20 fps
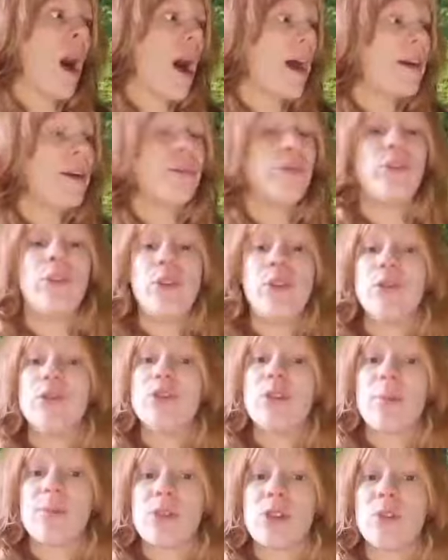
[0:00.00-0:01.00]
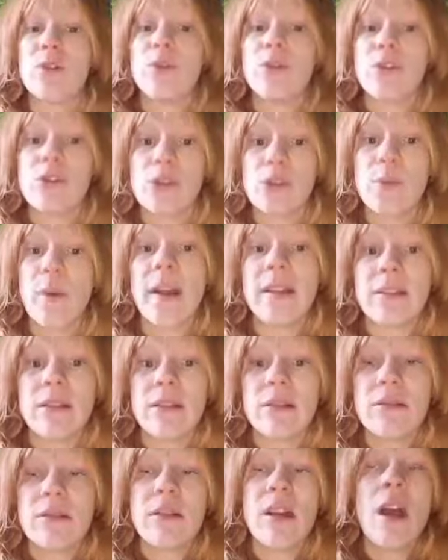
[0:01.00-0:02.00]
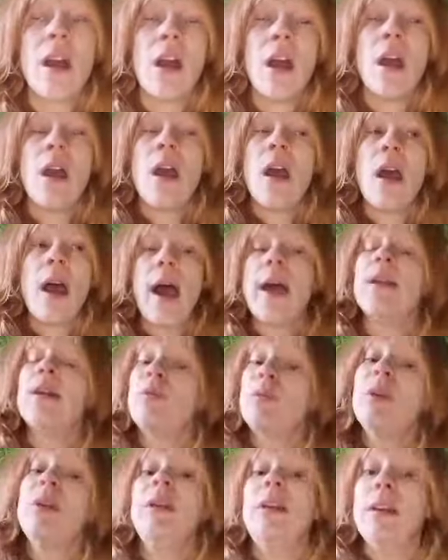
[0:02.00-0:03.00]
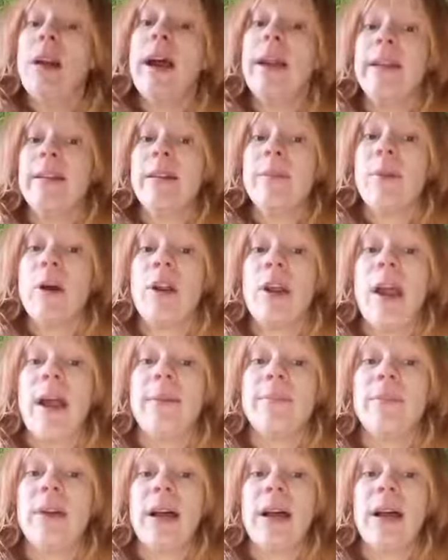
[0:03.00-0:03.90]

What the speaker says: bought a few drop shoulder sweaters and I really like them on